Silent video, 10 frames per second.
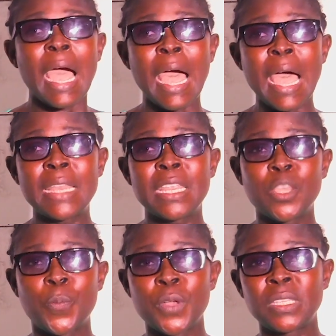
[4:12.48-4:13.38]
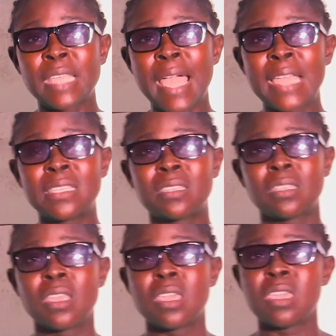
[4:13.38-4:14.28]
And in the process,
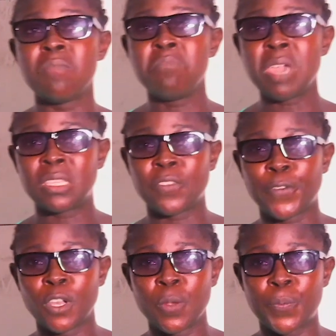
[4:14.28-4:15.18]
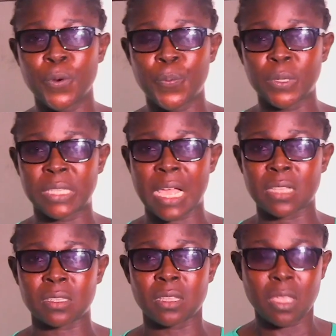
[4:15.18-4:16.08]
he made the following
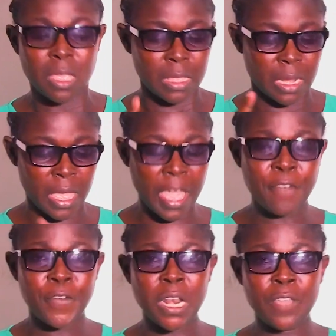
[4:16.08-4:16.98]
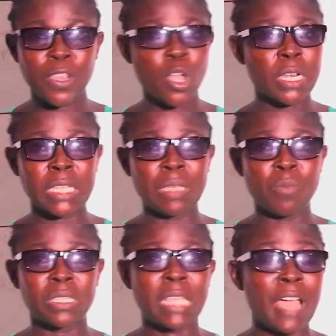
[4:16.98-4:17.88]
proposals: that every living organism
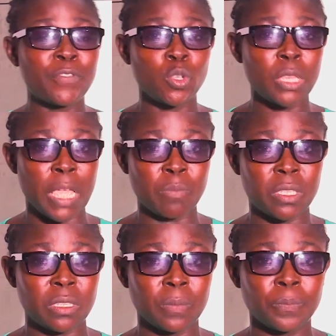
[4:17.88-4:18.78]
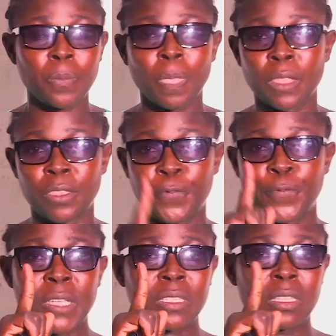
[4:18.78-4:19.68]
must have 2 names. The
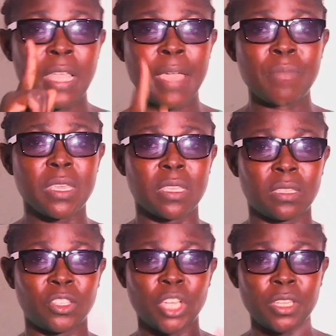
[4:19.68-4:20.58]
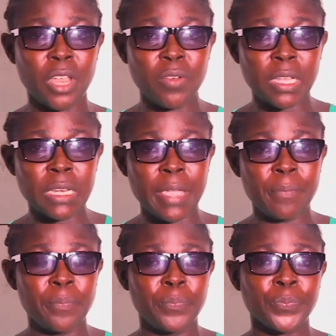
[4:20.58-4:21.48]
first name is the generic name.